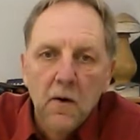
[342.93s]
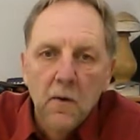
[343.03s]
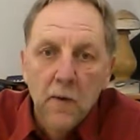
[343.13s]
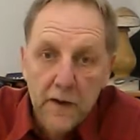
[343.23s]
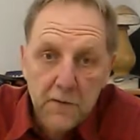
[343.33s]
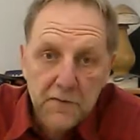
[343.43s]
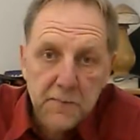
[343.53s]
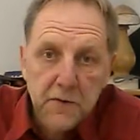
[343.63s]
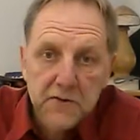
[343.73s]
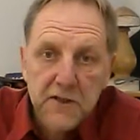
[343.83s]
One of the
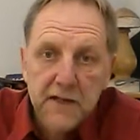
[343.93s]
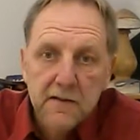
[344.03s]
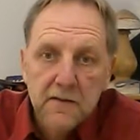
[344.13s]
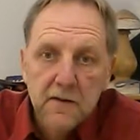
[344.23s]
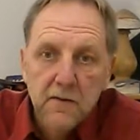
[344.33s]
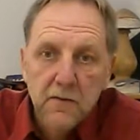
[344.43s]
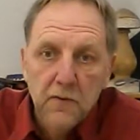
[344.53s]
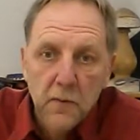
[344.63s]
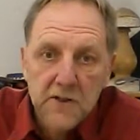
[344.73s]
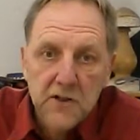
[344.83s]
projects
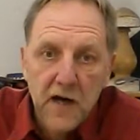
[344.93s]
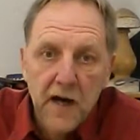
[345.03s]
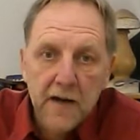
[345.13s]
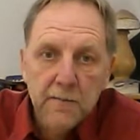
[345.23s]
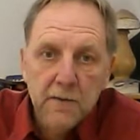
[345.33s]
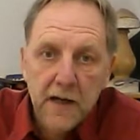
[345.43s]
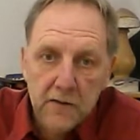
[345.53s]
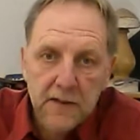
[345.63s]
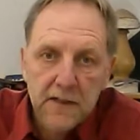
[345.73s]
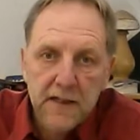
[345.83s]
for which I am
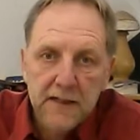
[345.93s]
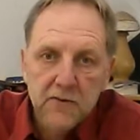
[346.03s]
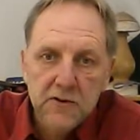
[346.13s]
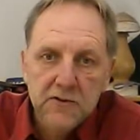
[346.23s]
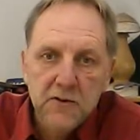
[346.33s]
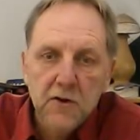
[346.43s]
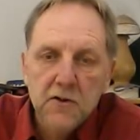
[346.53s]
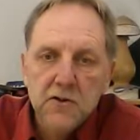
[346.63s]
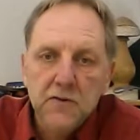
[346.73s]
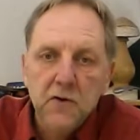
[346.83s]
currently
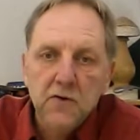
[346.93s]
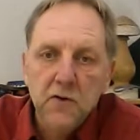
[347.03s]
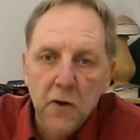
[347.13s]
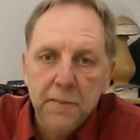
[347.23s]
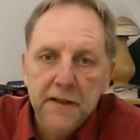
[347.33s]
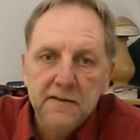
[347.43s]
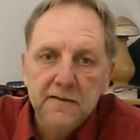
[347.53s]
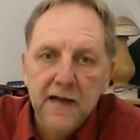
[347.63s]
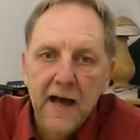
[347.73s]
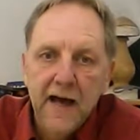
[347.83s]
research for
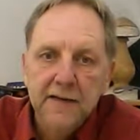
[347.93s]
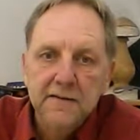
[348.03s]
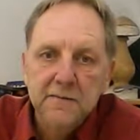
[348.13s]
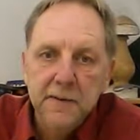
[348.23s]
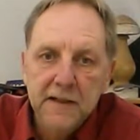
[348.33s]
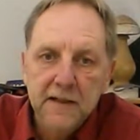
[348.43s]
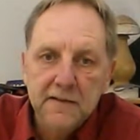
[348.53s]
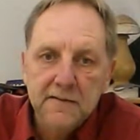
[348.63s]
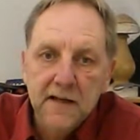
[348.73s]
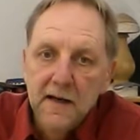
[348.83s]
topics and
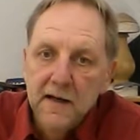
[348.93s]
speakers